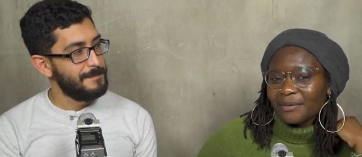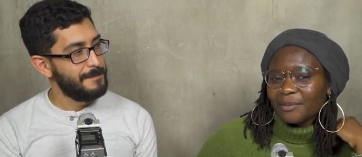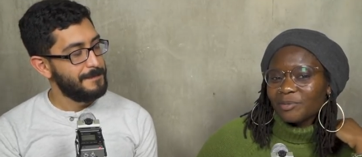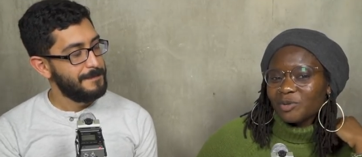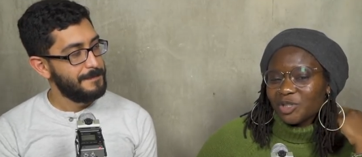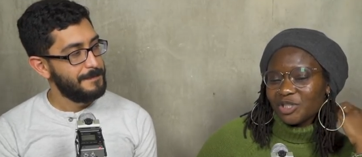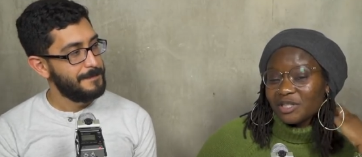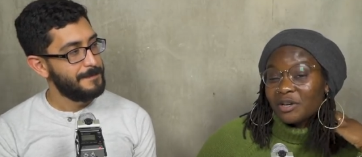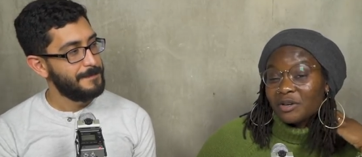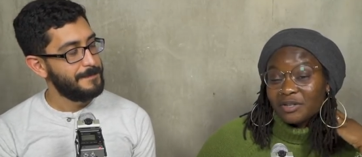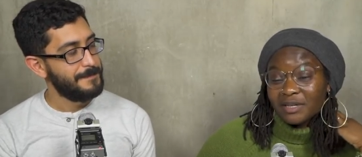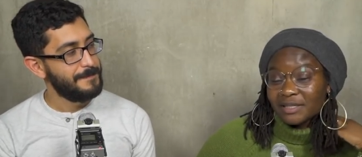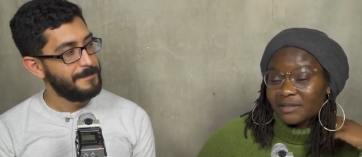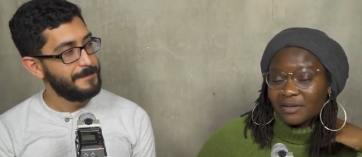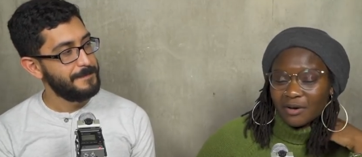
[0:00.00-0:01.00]
Speaker 1: I remember she
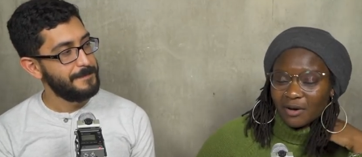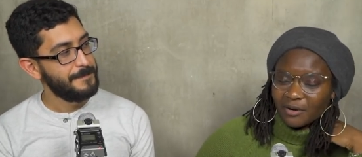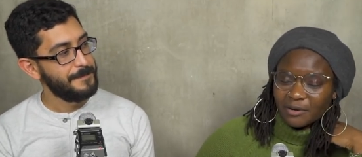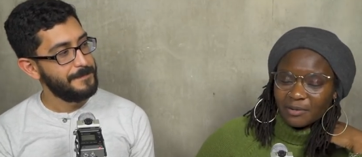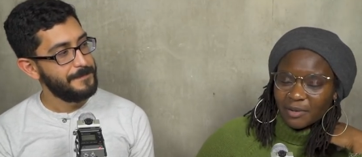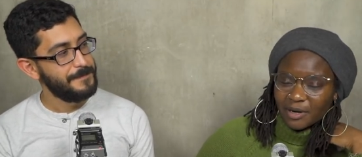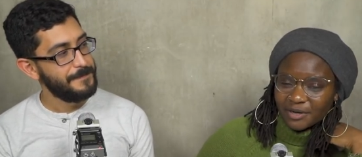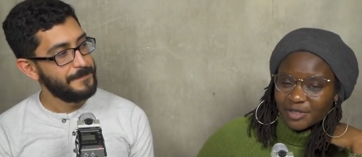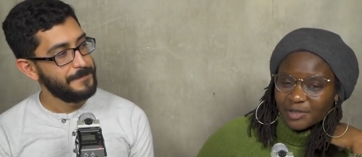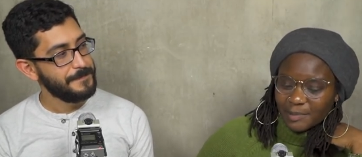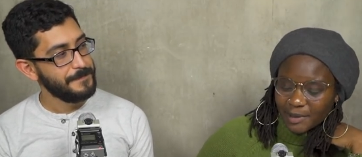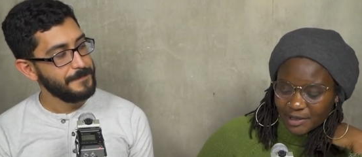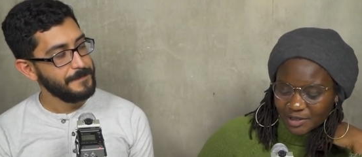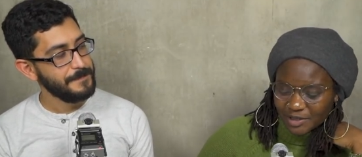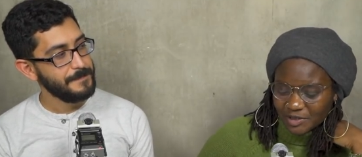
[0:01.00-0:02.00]
doesn't call her marriage a
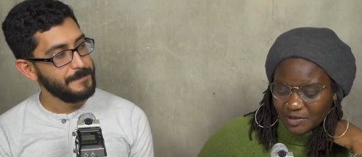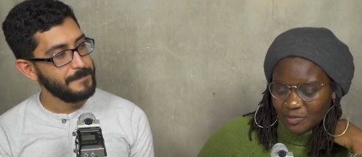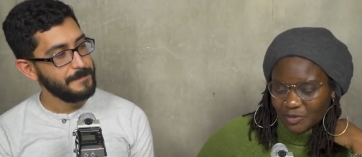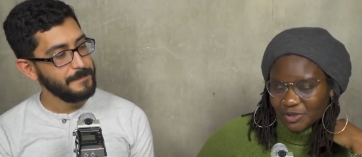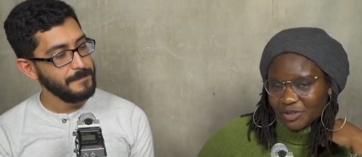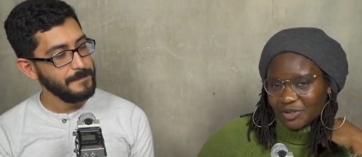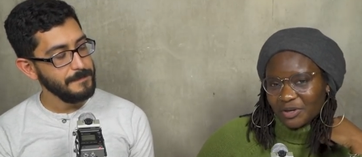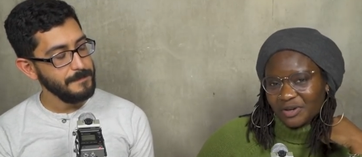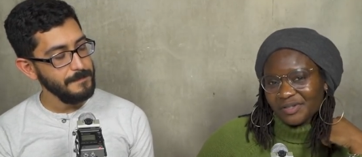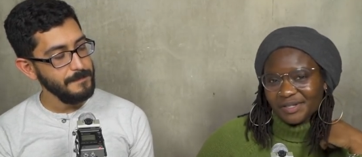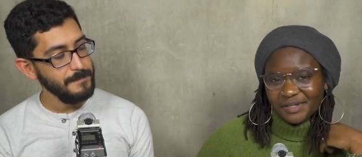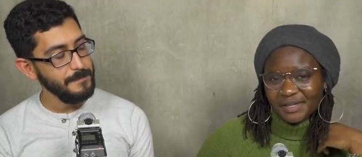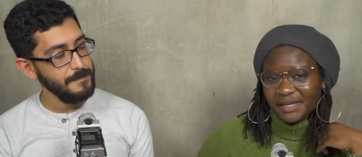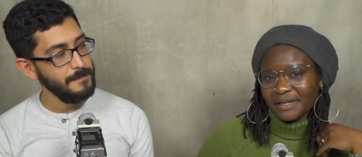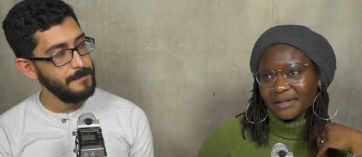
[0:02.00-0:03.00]
marriage anymore. She calls it
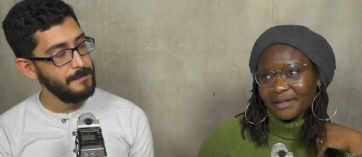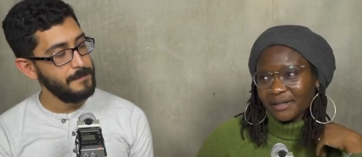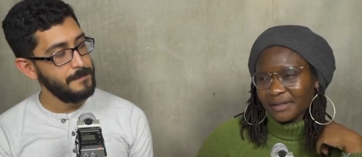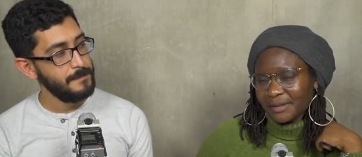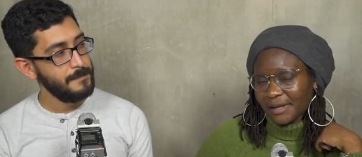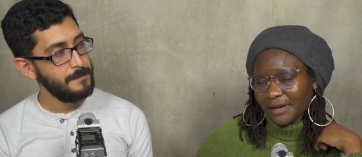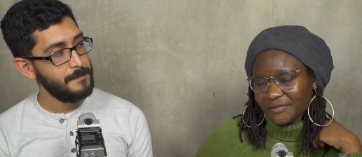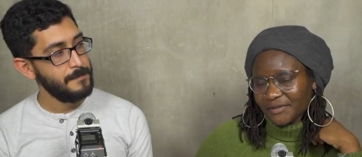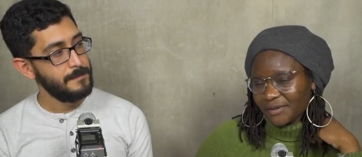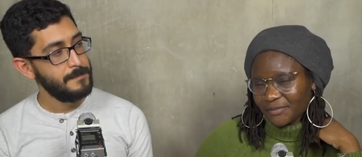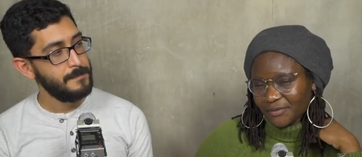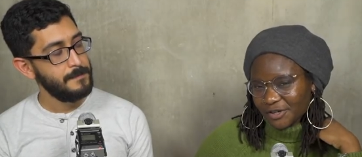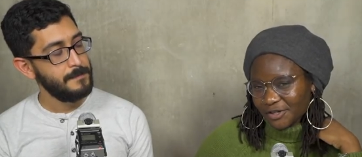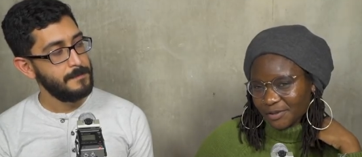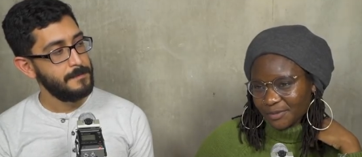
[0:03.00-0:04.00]
like a lifetime
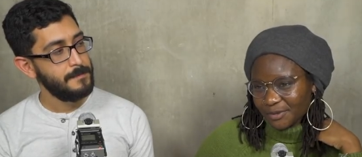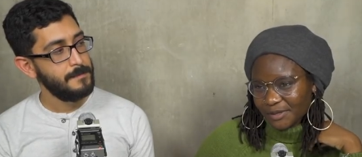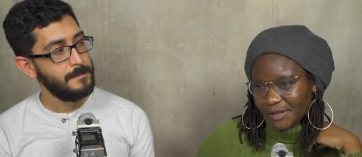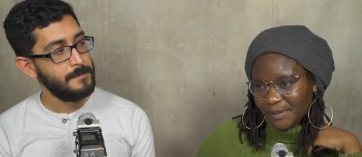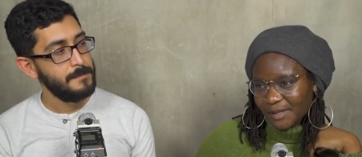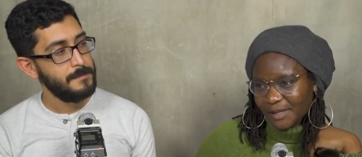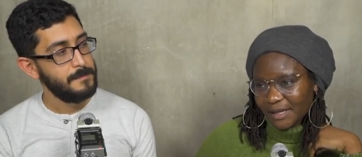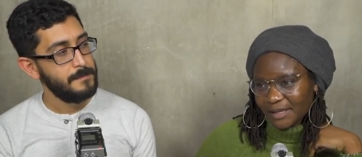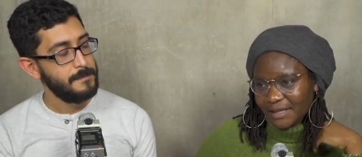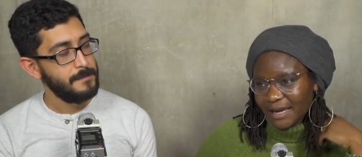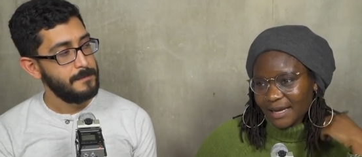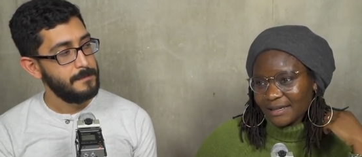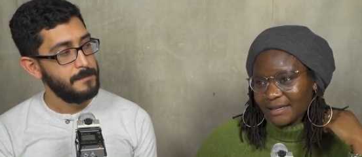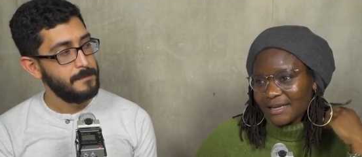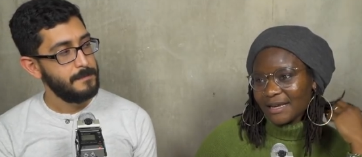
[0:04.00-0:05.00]
friendship or something like
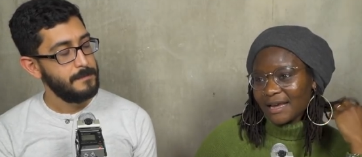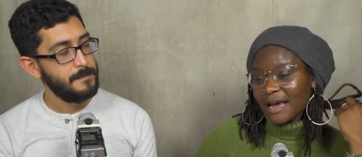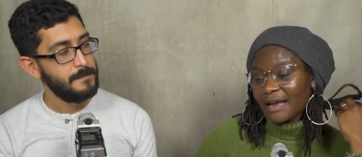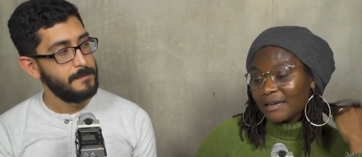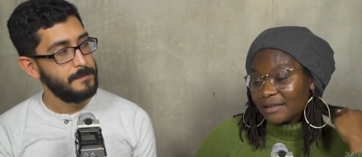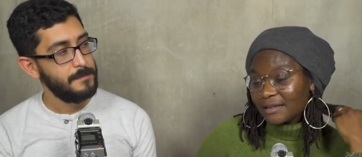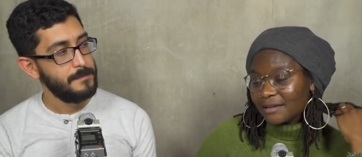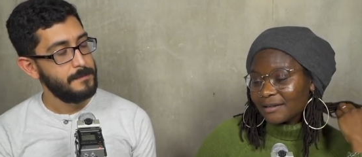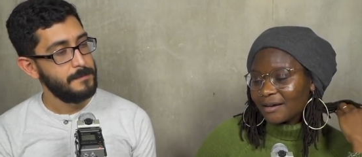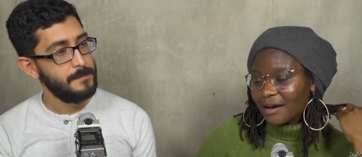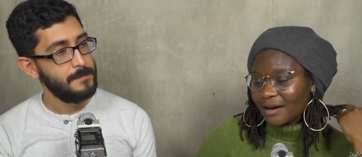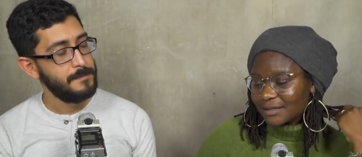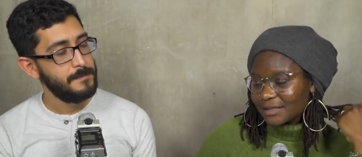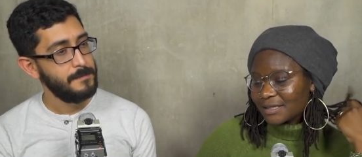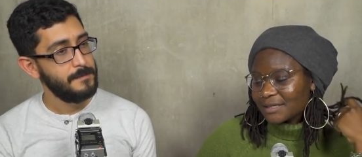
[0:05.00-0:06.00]
that. And in the
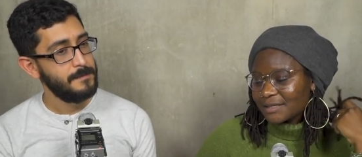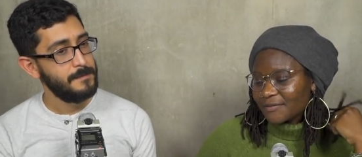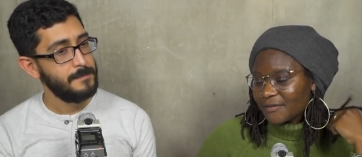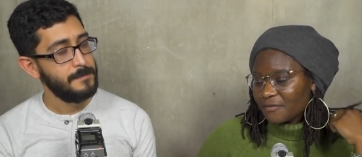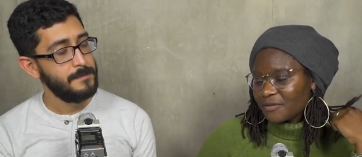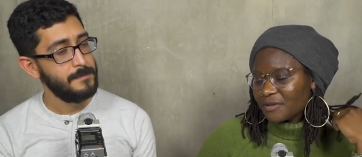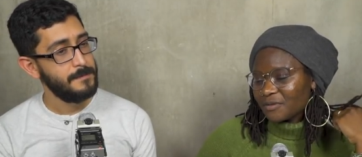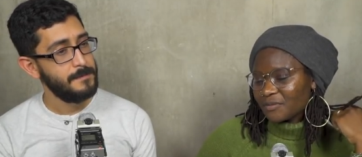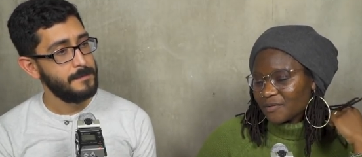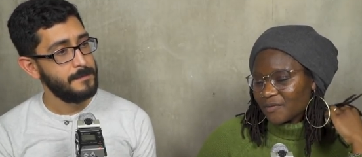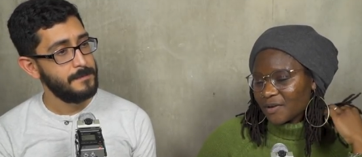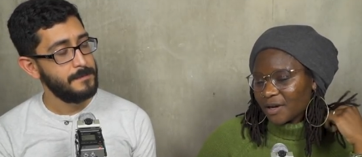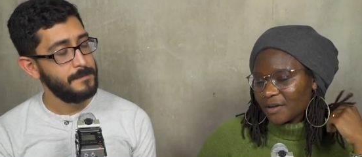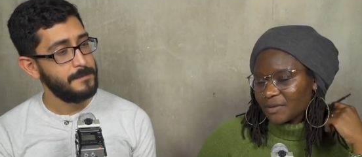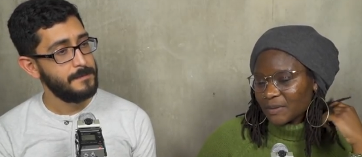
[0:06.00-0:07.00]
context of everything we've
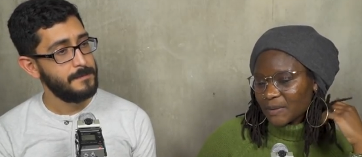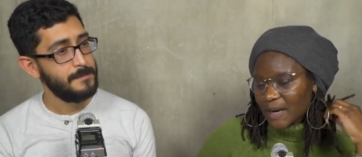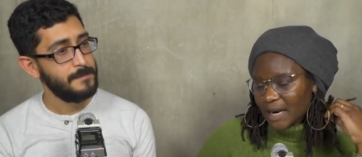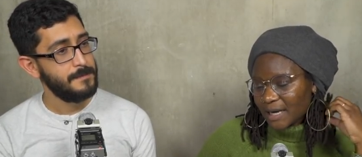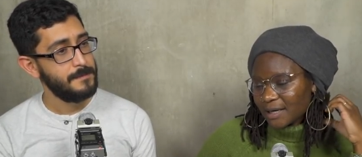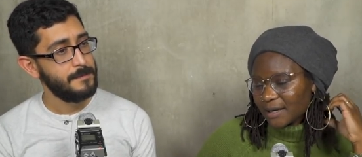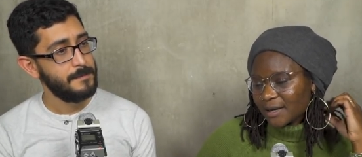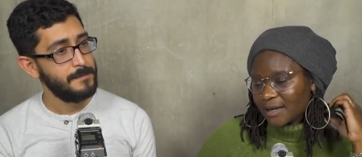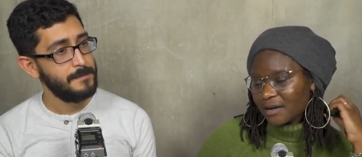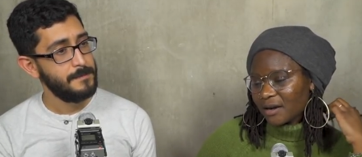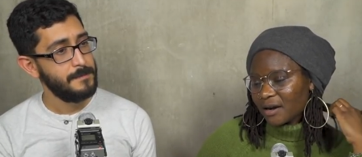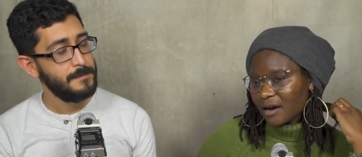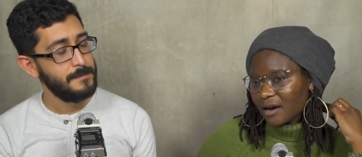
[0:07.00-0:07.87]
gone through, I can